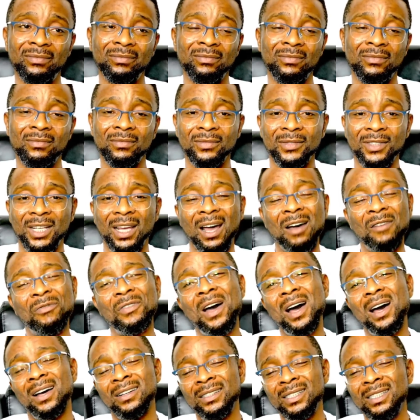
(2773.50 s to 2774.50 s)

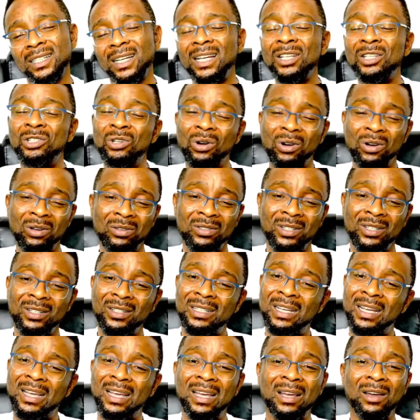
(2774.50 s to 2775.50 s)
Afar, hey Joe,
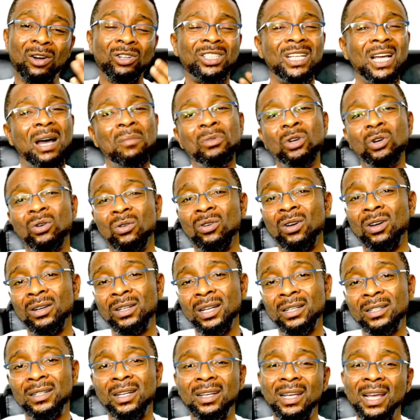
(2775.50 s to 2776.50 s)
Ojami, Lord
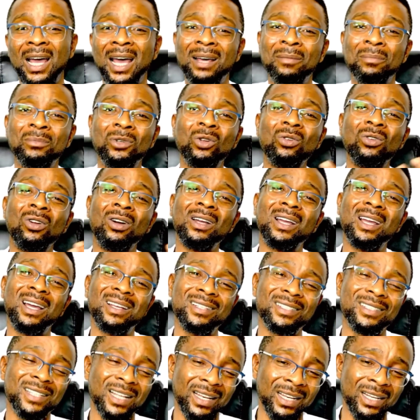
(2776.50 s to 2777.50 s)
Didi, I'm no longer
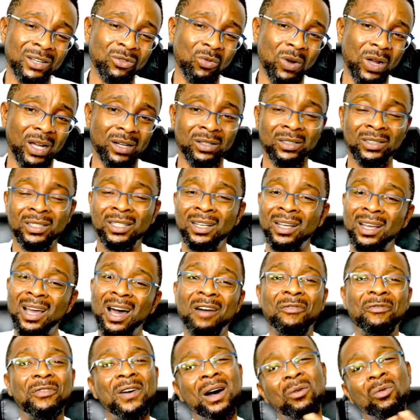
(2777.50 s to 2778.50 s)
selling well.
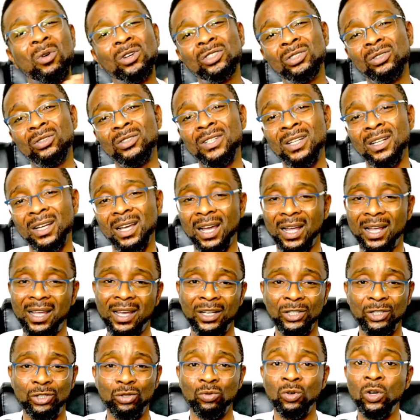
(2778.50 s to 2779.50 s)
Afar, what do you think I can
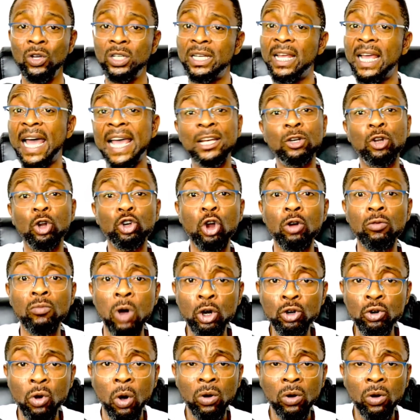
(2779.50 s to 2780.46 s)
do? They are in Odo Bolu.